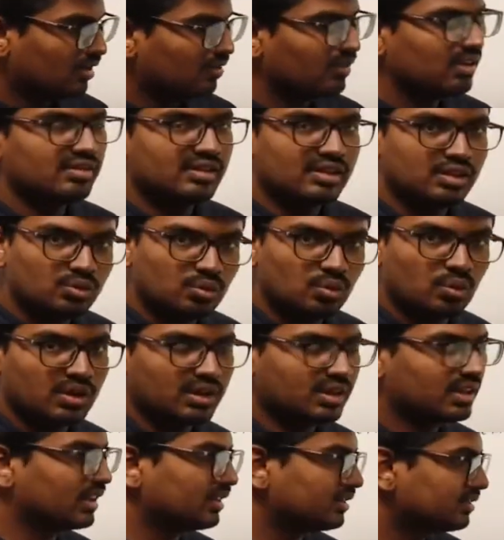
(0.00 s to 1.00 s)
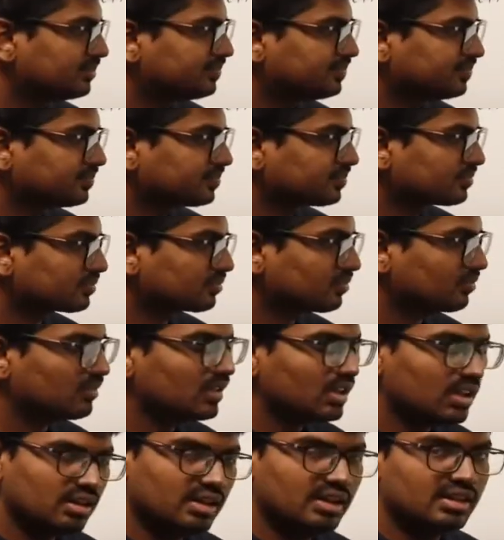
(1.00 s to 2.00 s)
We will do one thing.
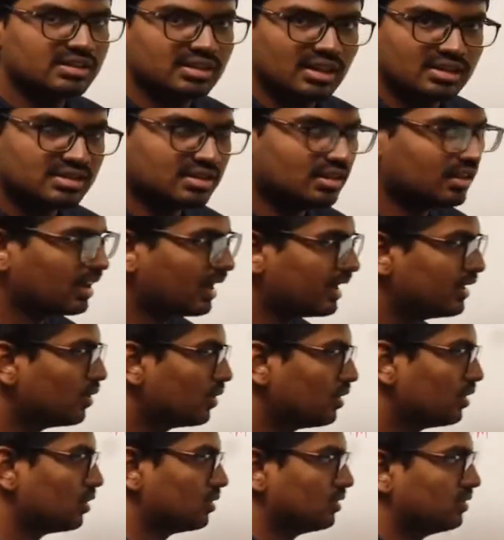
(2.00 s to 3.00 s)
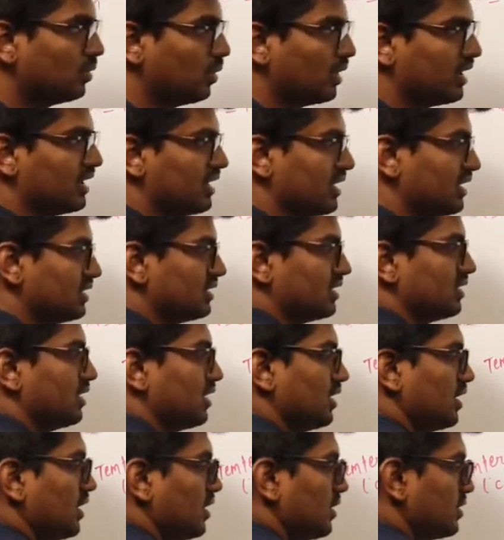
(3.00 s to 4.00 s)
Let us consider I don't know what it is.
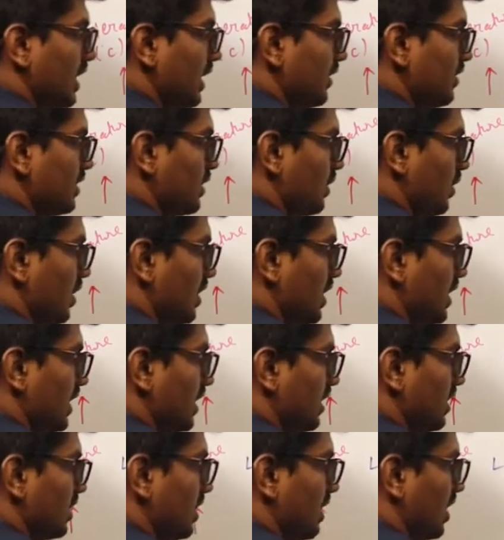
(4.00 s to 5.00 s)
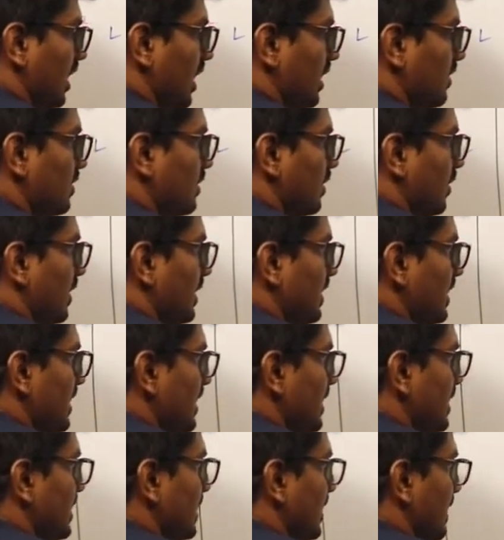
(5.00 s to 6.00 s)
So I will draw a
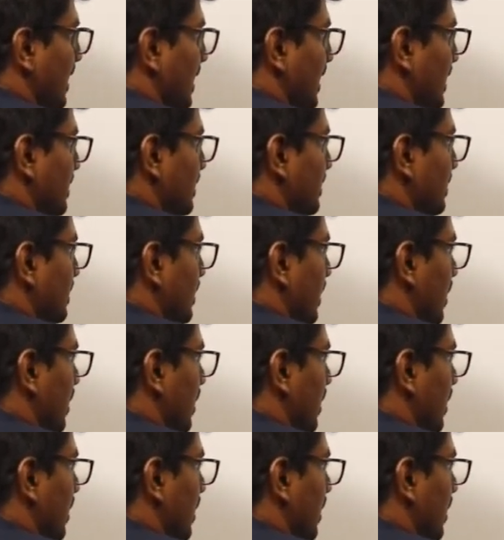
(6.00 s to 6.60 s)
linear line.